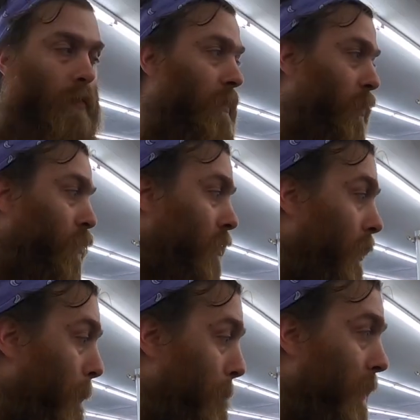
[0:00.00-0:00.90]
there were
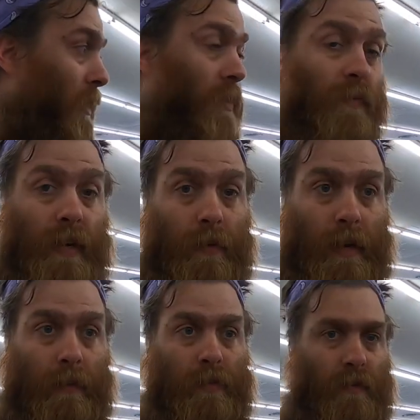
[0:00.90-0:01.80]
a bunch of video
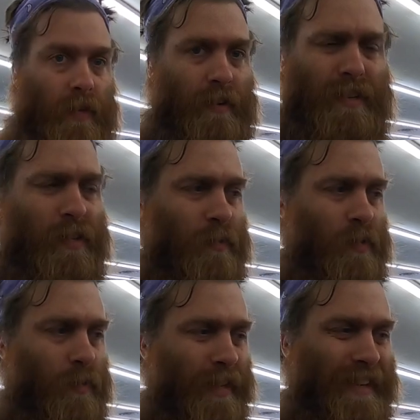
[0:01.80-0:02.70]
games over there, and it's
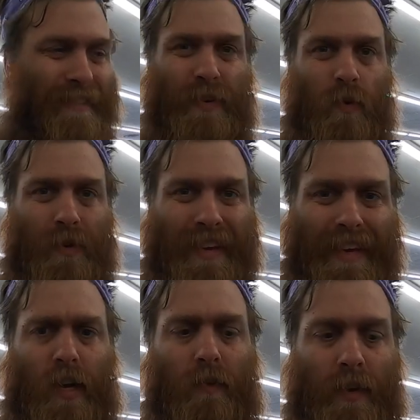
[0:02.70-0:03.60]
always really difficult to
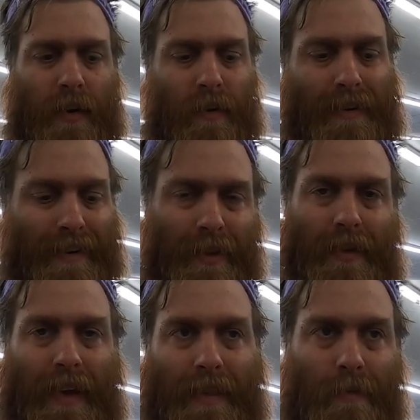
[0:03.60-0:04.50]
get over there and to
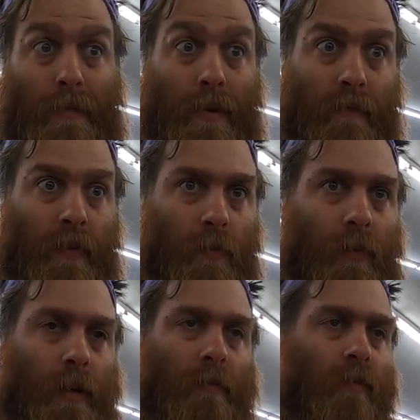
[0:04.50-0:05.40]
look at them and to film
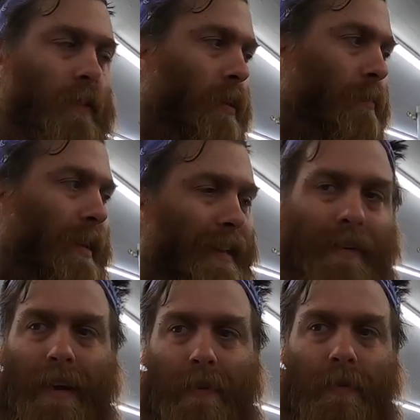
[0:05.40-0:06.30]
while I'm over there. But I
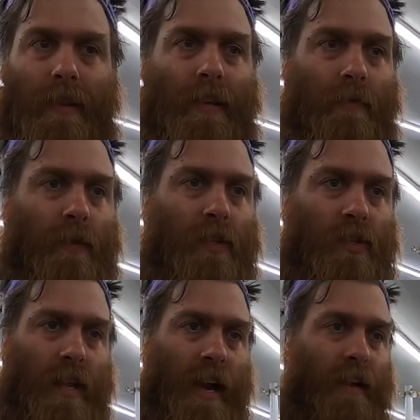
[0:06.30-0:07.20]
am going to leave with a
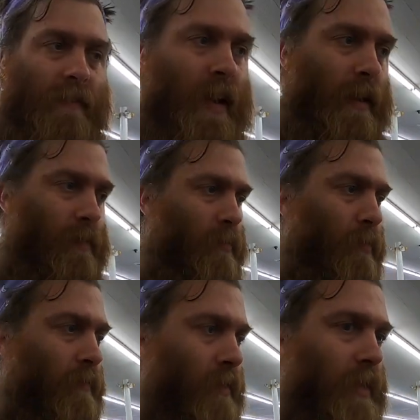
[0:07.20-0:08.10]
stack of games from
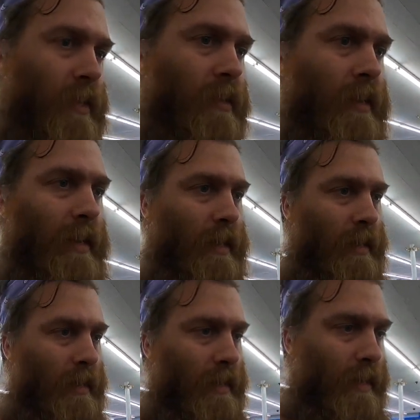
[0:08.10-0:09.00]
over there.
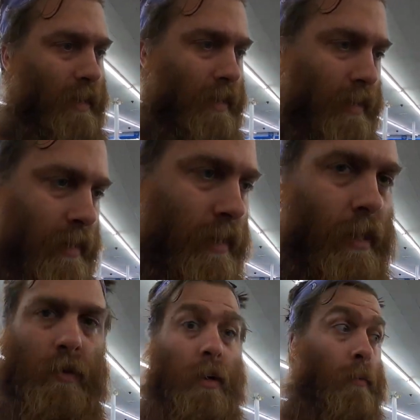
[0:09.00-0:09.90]
Uh,
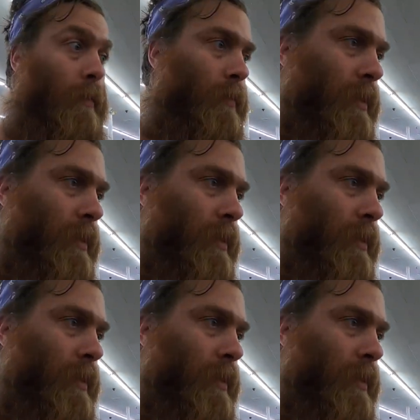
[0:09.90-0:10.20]
I'll talk about